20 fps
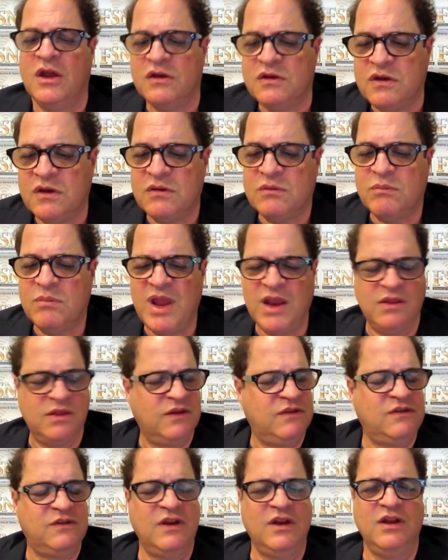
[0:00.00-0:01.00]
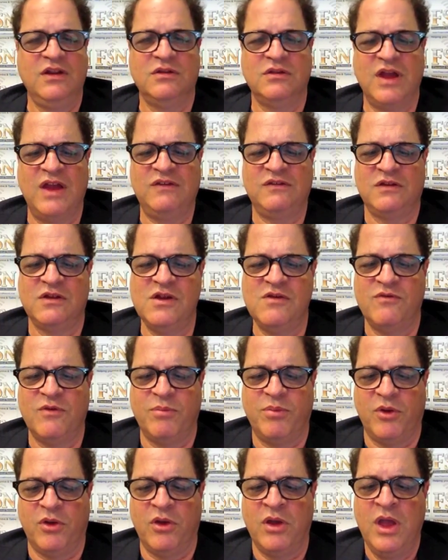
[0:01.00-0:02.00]
to make the city less
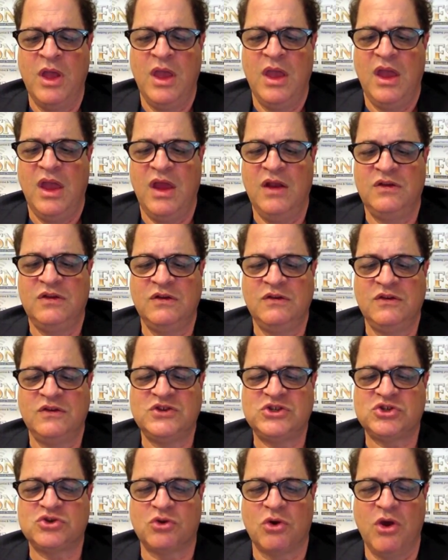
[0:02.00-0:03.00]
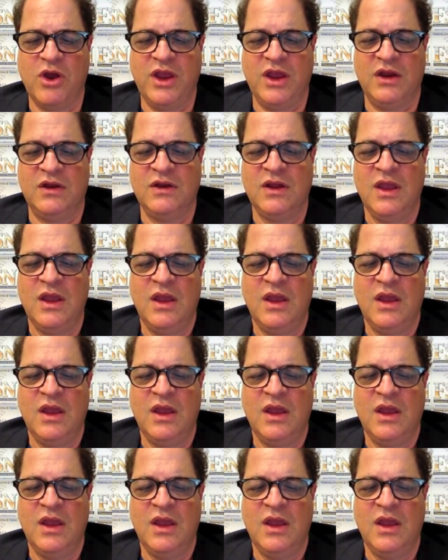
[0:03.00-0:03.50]
livable, and to destroy it.